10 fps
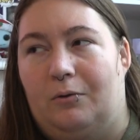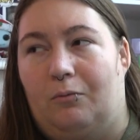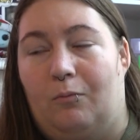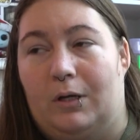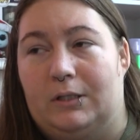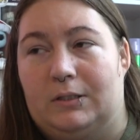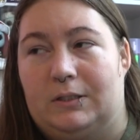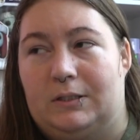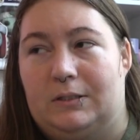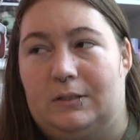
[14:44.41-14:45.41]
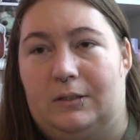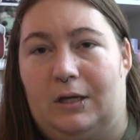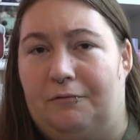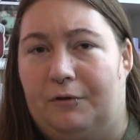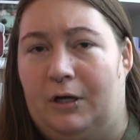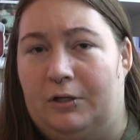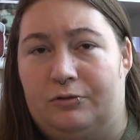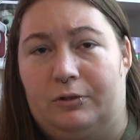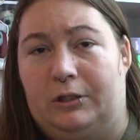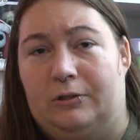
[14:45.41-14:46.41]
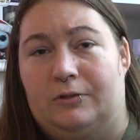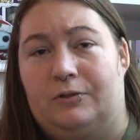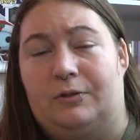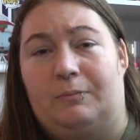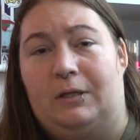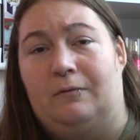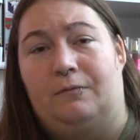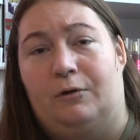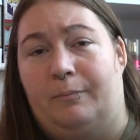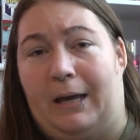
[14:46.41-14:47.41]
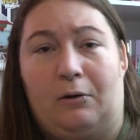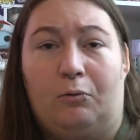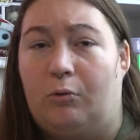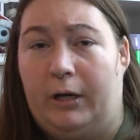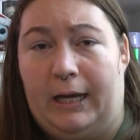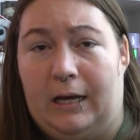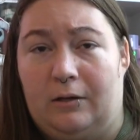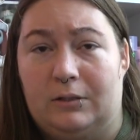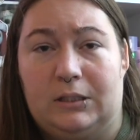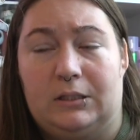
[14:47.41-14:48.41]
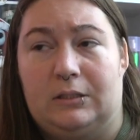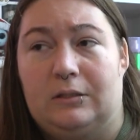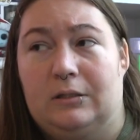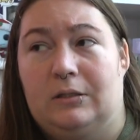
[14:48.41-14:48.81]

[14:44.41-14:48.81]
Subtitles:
once every 100 years or something for a battle royale to